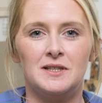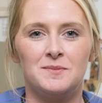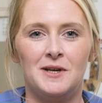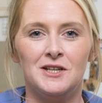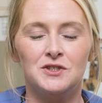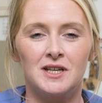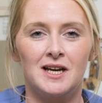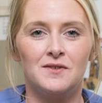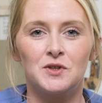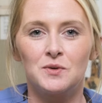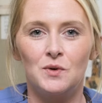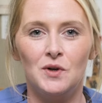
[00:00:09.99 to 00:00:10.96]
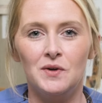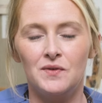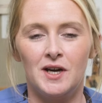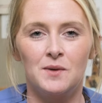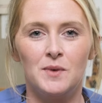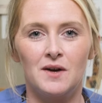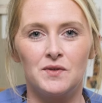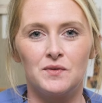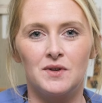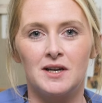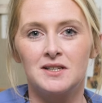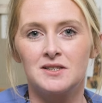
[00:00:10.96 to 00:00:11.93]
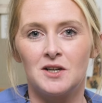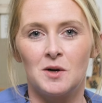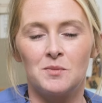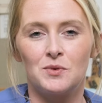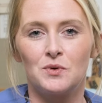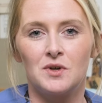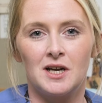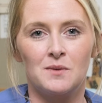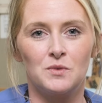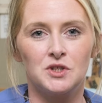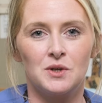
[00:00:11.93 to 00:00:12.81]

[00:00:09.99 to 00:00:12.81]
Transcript: Especially after qualifying, we have the Flying Start programme,